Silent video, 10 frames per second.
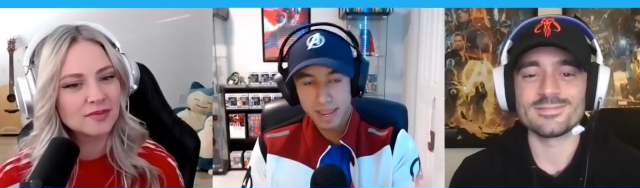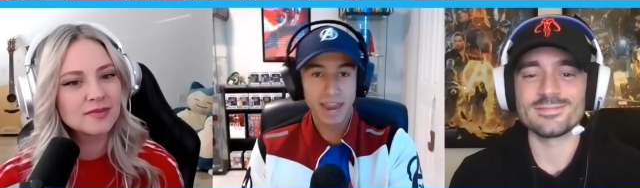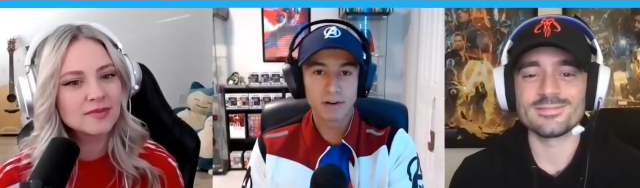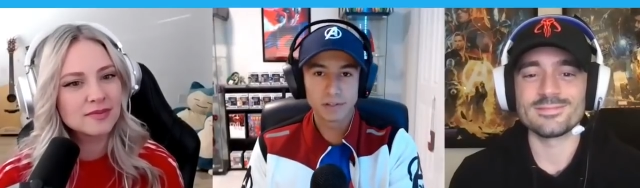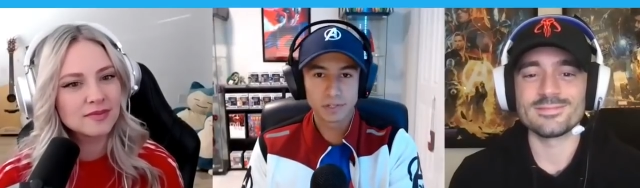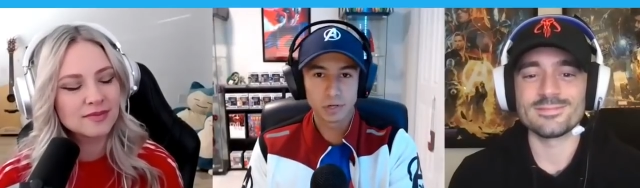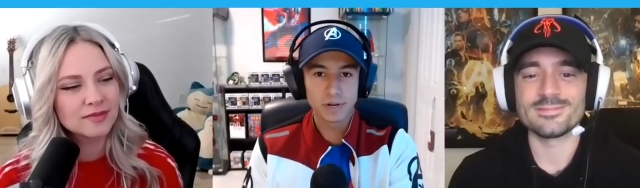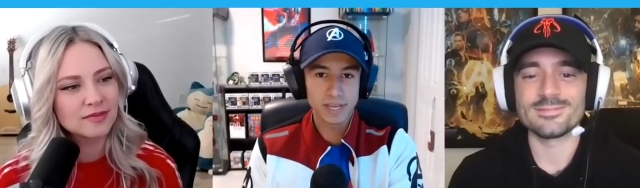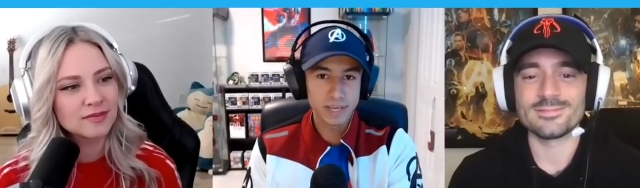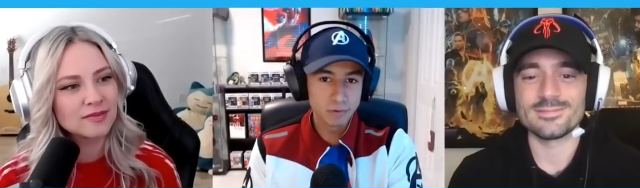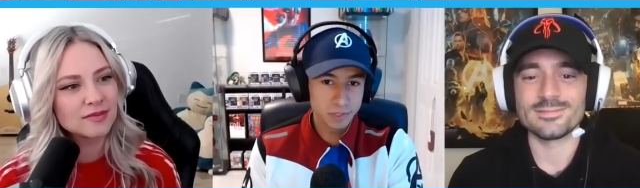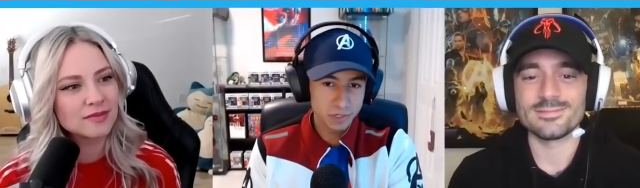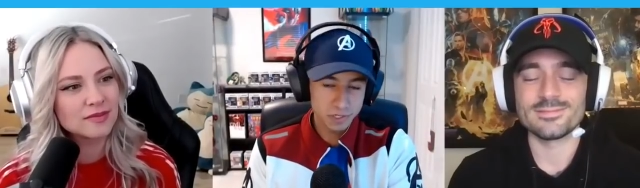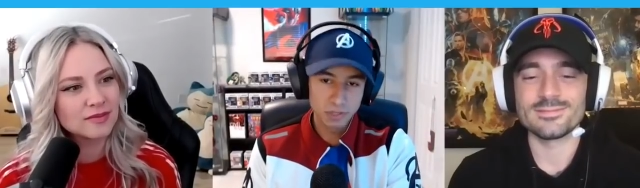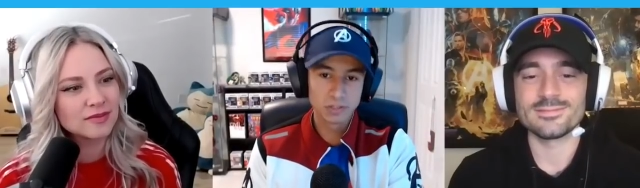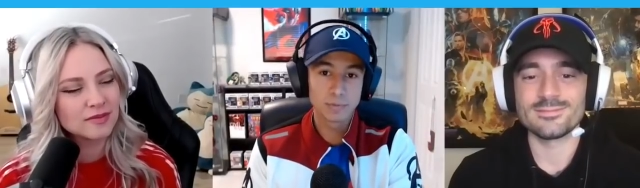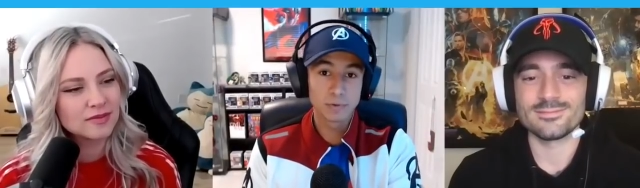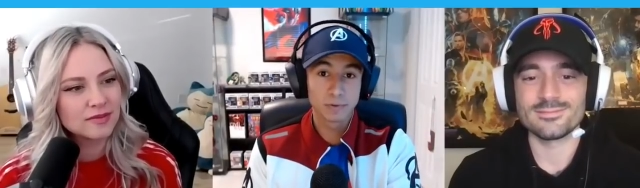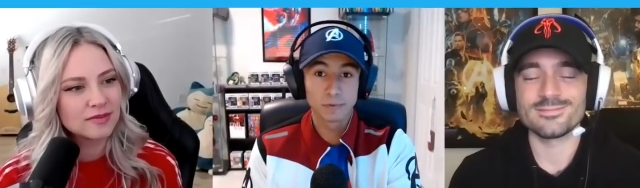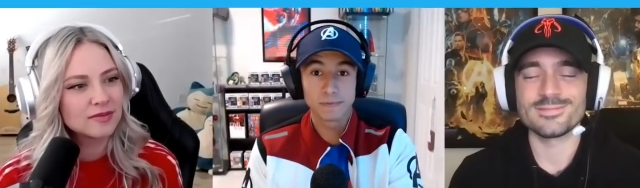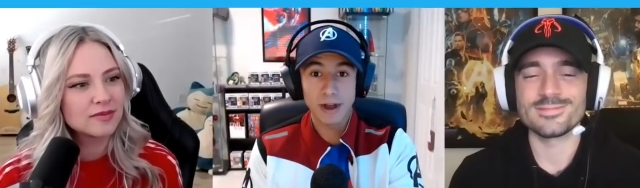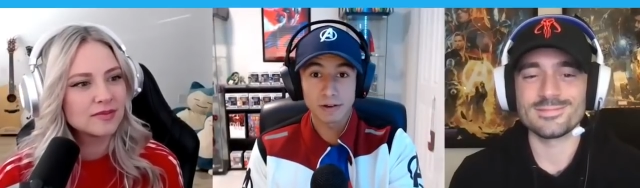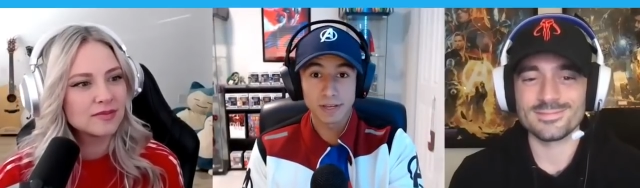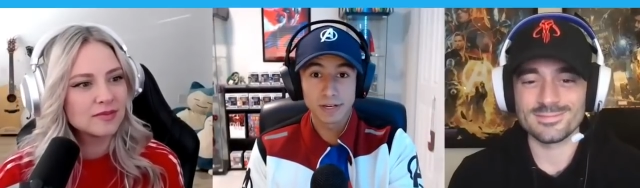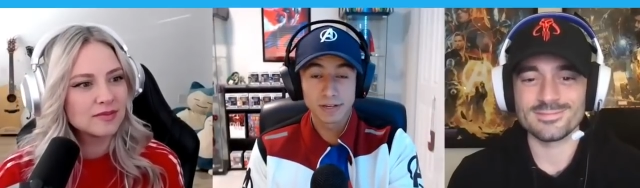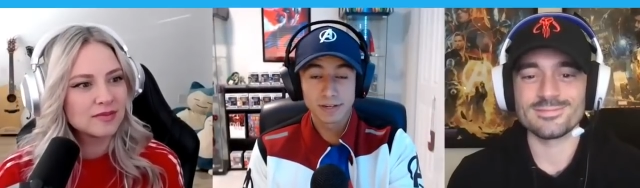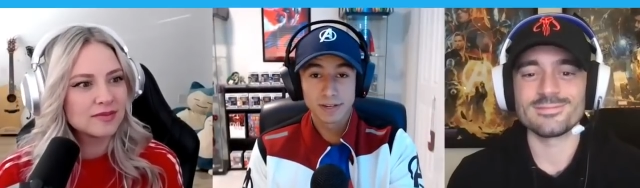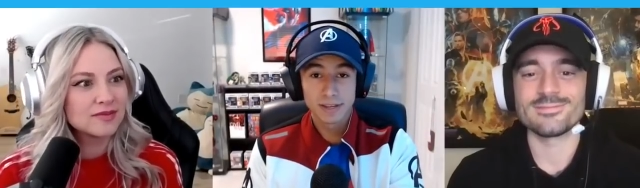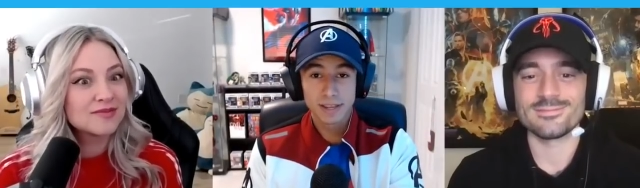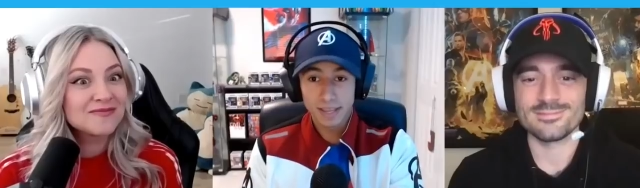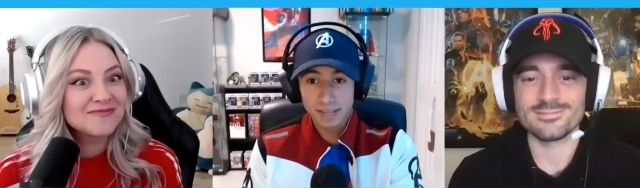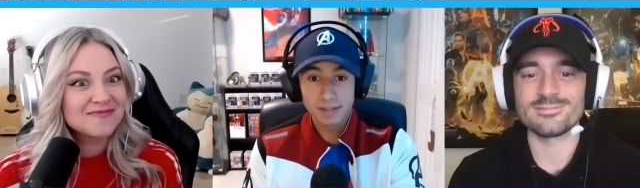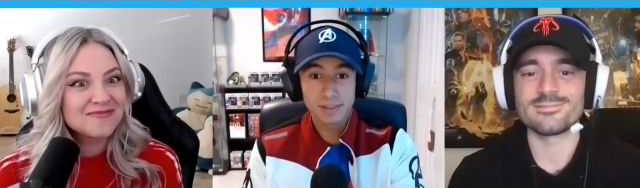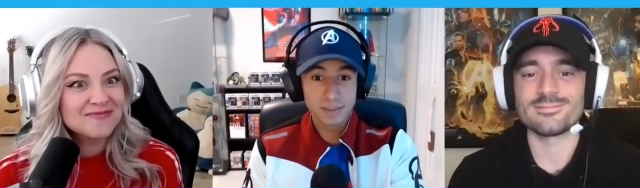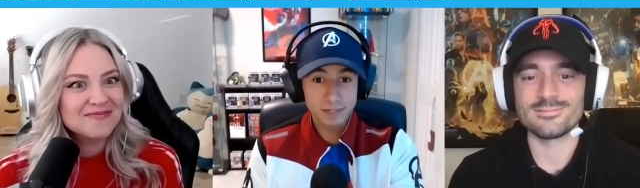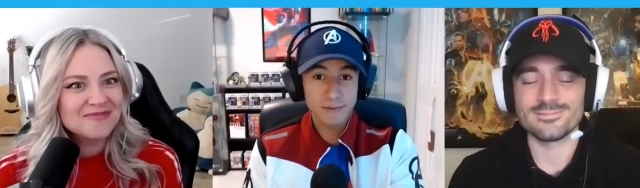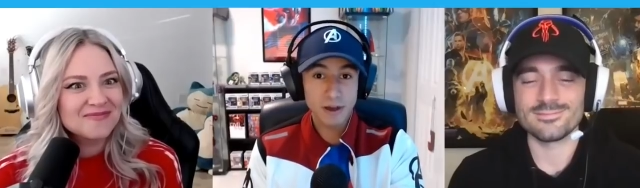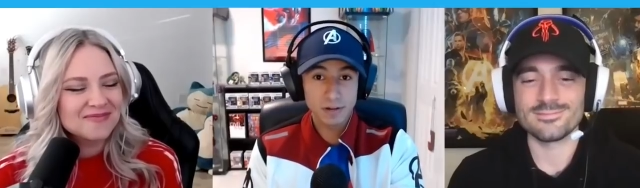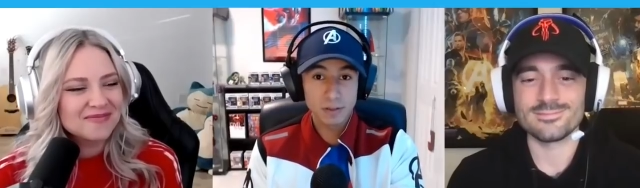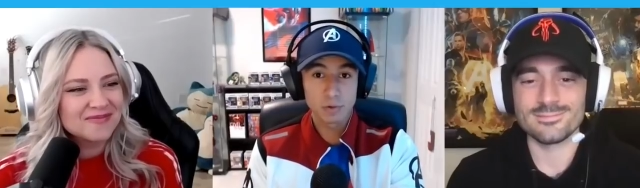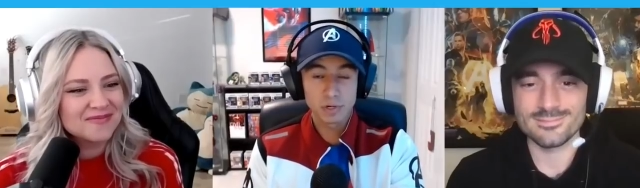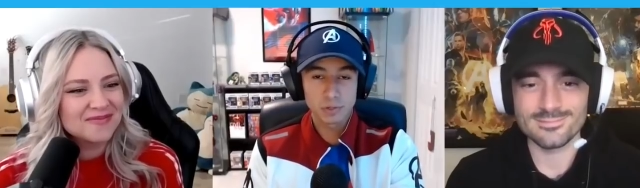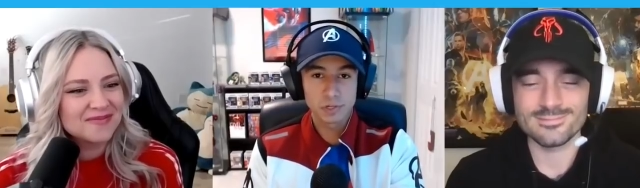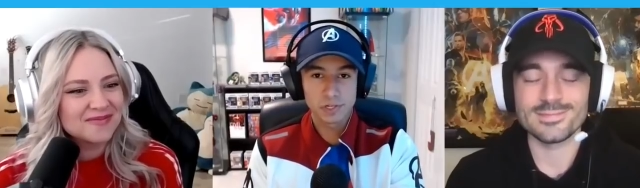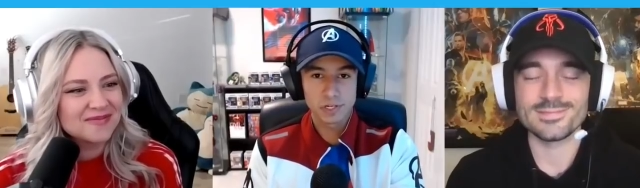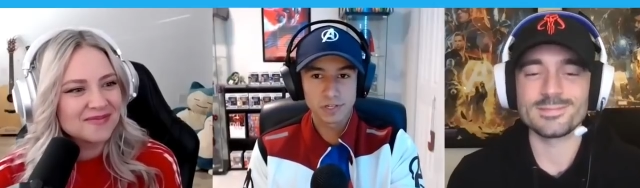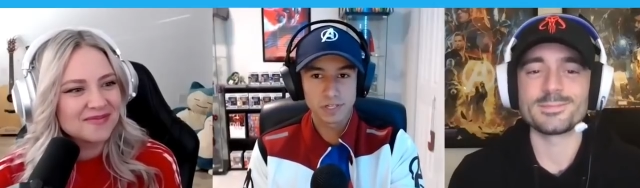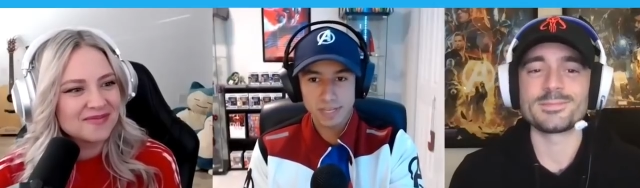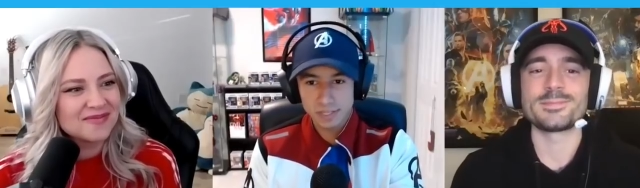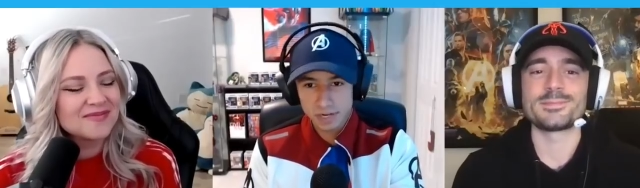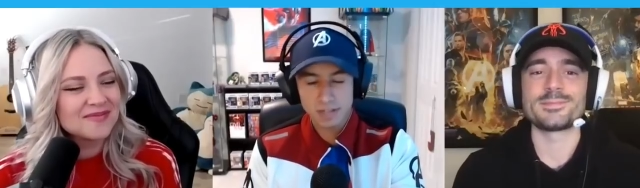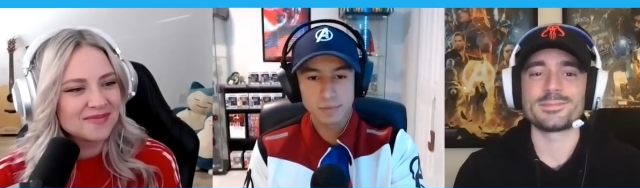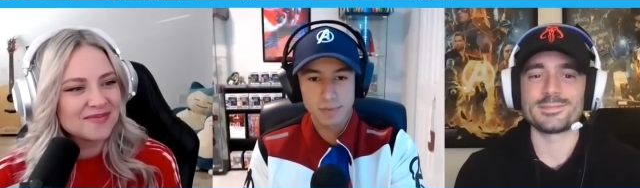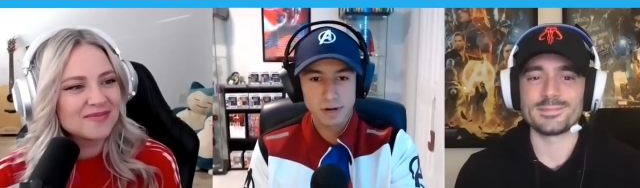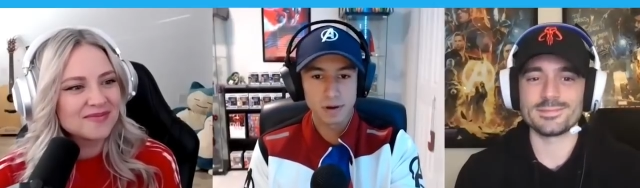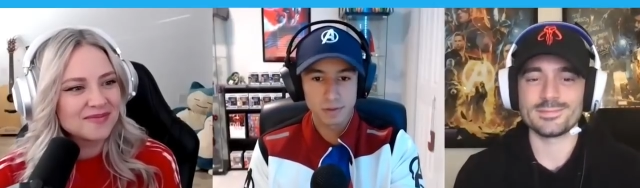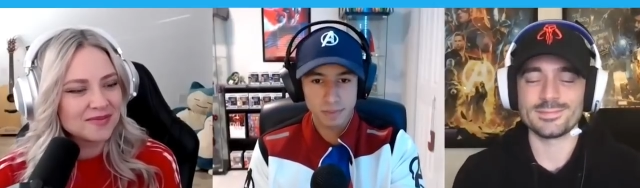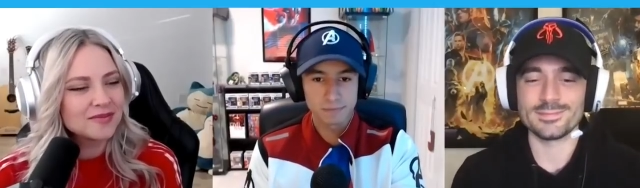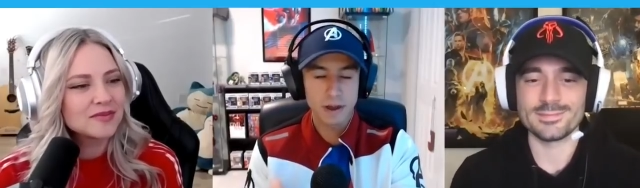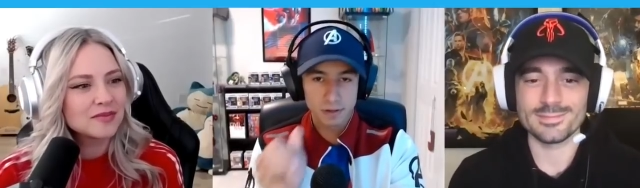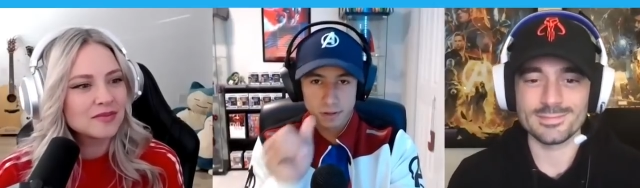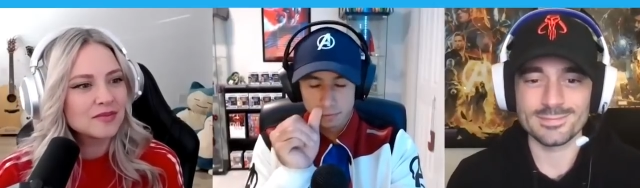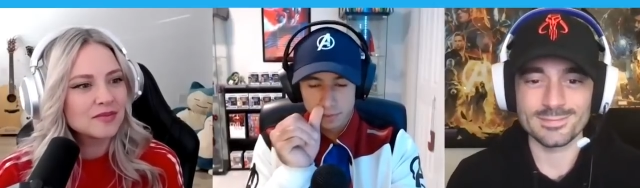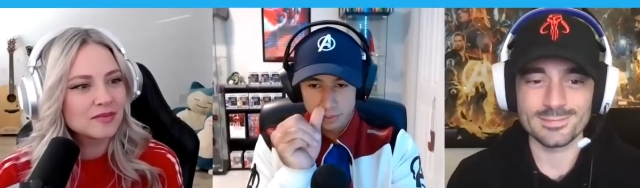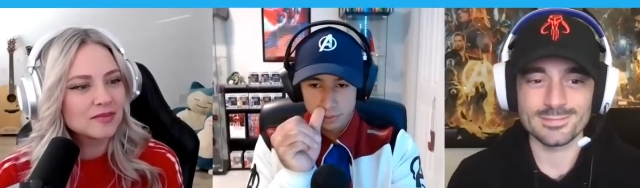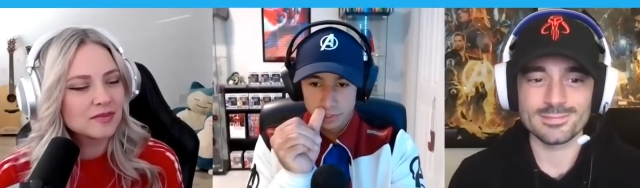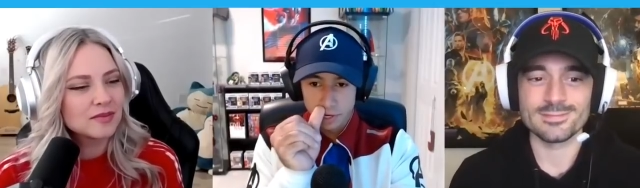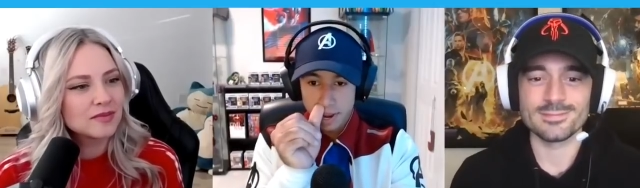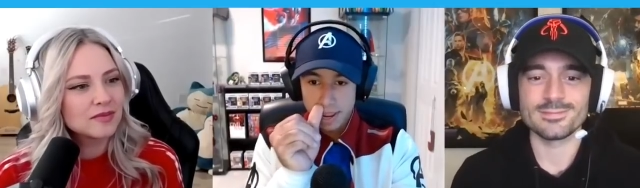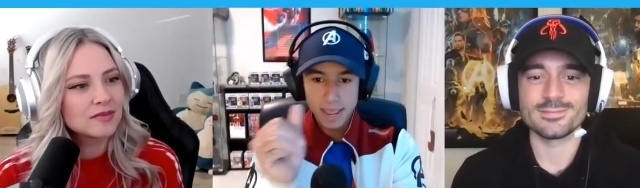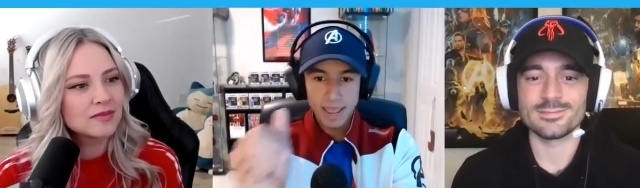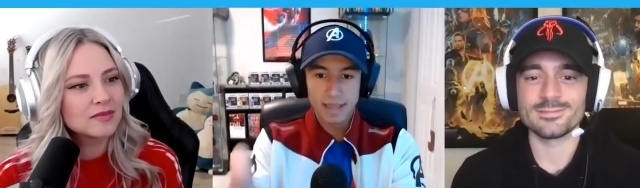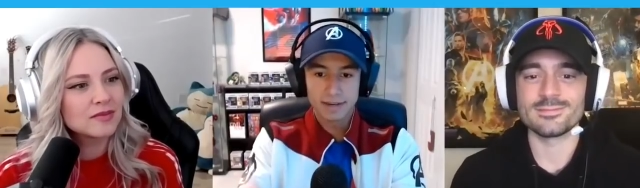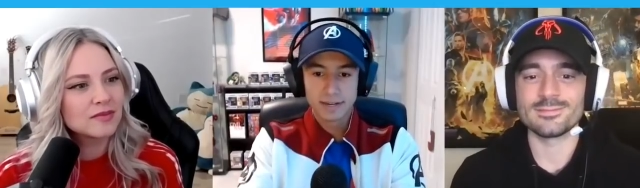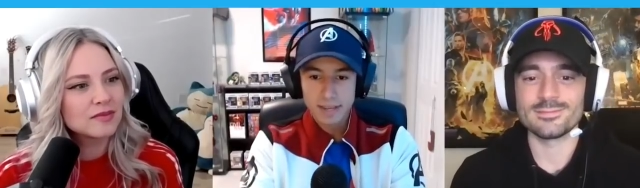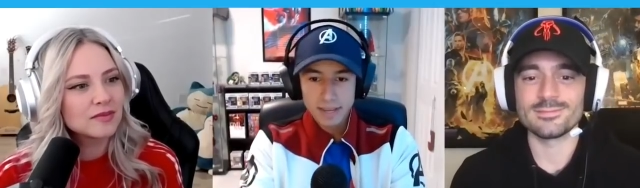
Speaker 1: Aaron Toney. He was the stunt double for Falcon in this Falcon and the Winter Soldier series, and he talked a bit about the Falcon and the Winter Soldier, and